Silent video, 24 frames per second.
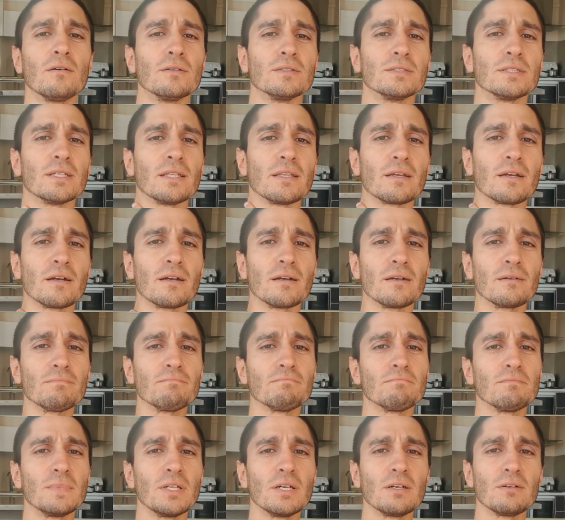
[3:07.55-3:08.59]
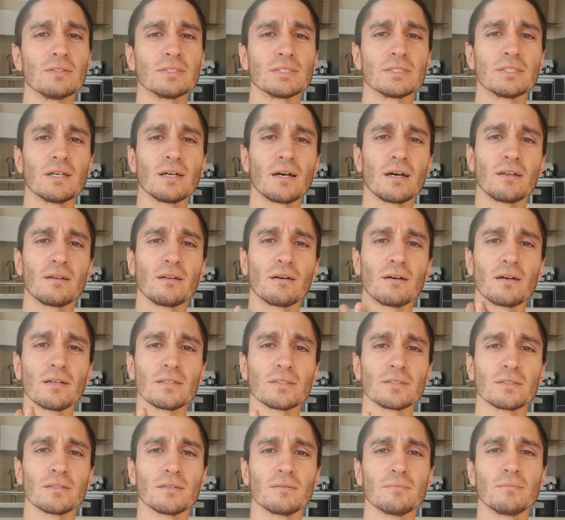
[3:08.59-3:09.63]
is that there? No, it's not.
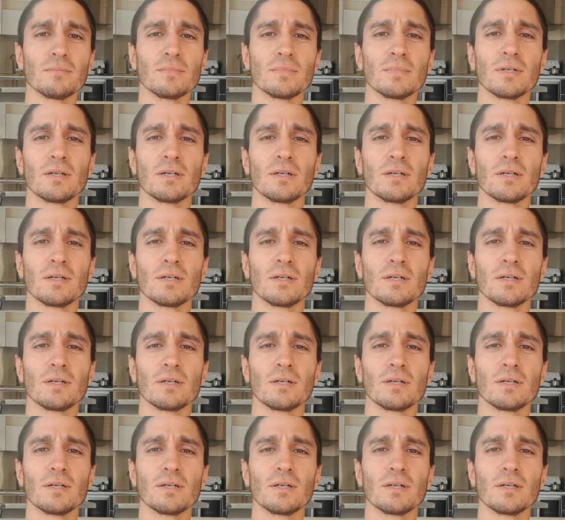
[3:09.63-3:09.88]
Awesome.